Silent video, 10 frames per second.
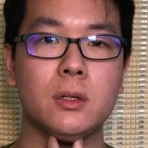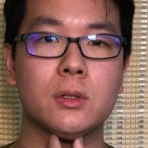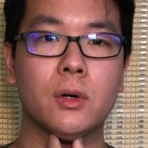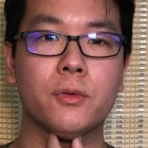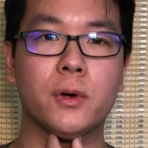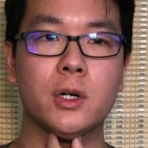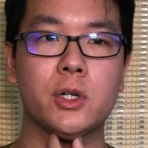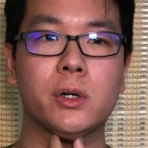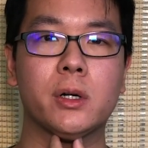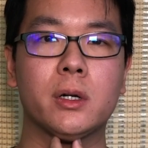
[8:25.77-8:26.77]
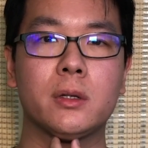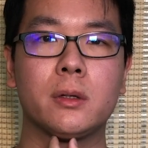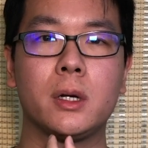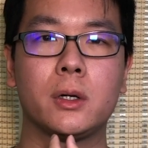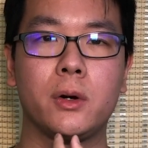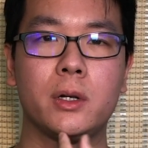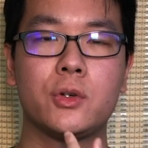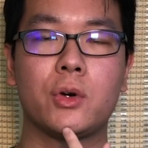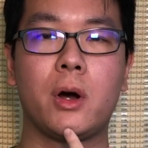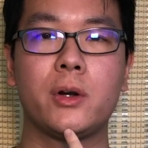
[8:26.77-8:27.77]
So first you're going to go ahead and
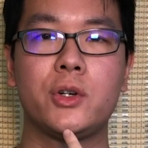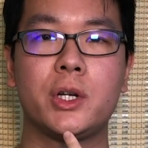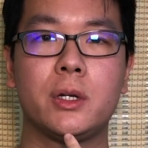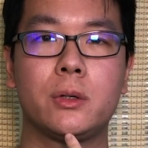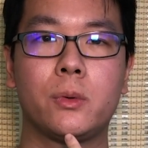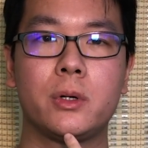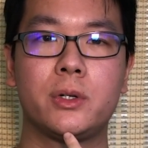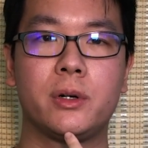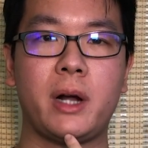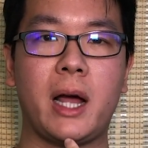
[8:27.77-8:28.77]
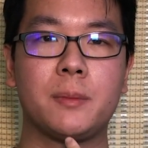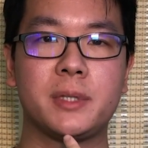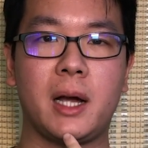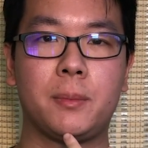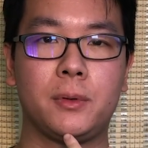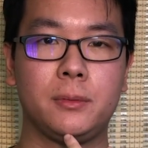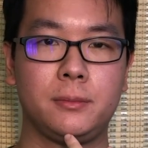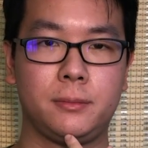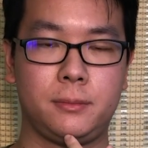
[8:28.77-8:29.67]
draw your chin towards your Adam's apple.